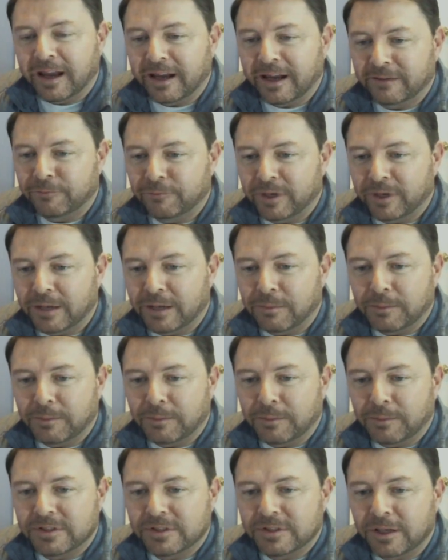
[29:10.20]
and if we come up
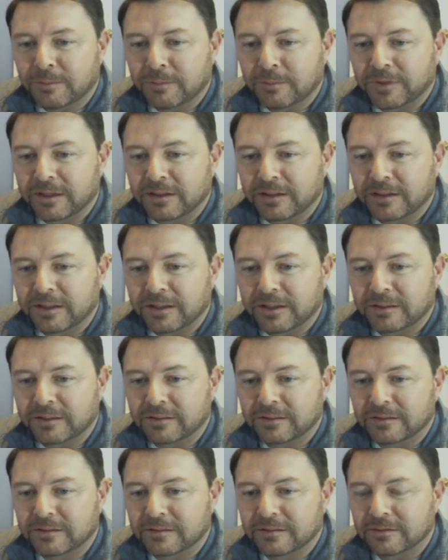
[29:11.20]
with something that
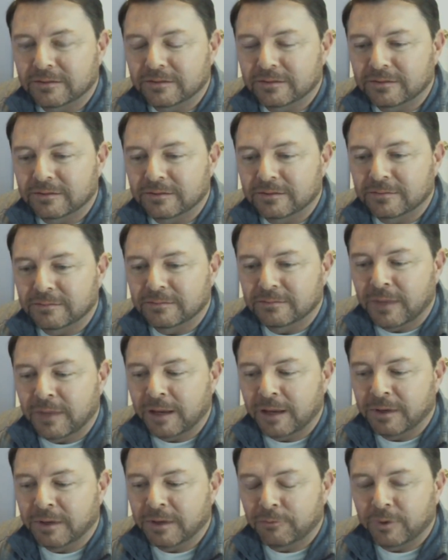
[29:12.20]

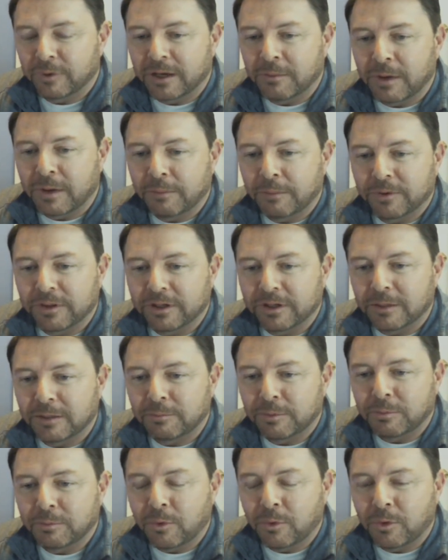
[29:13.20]
if we come up with a
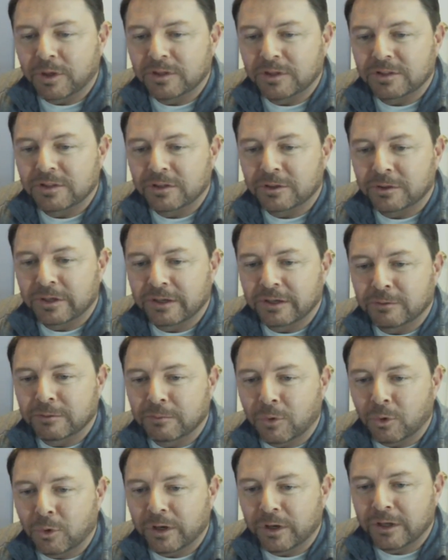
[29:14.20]
couple points that are even
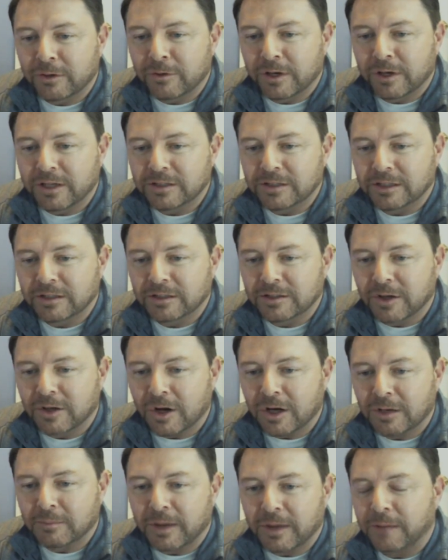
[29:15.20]
more interesting to
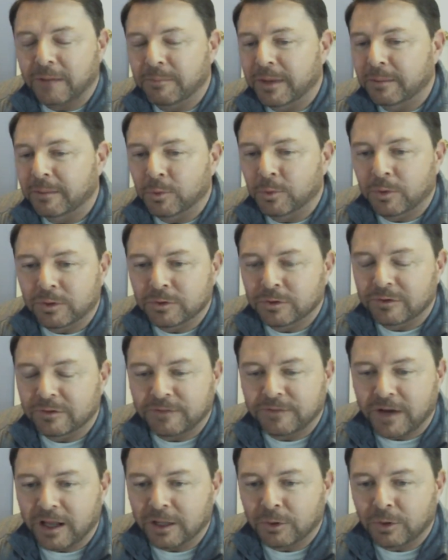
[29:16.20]
talk about, maybe we'll do a
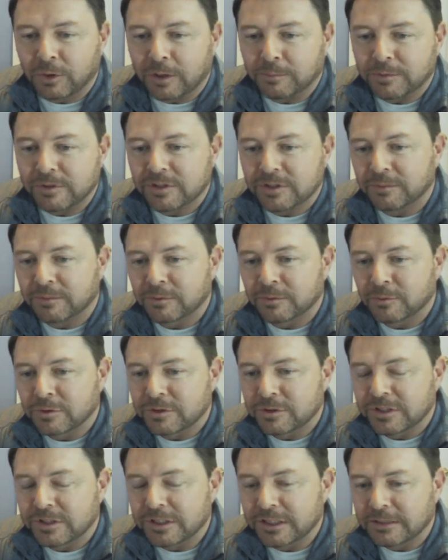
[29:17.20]
follow-up or something. We'll
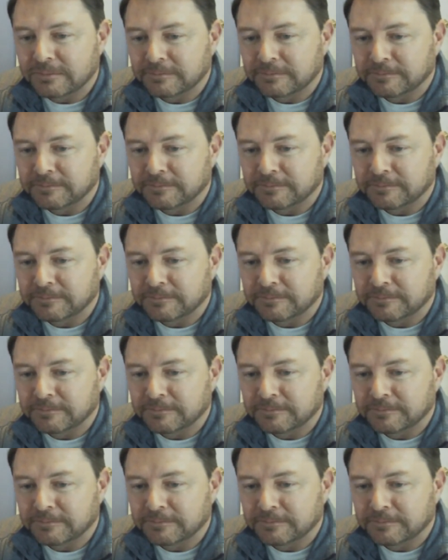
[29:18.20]
see.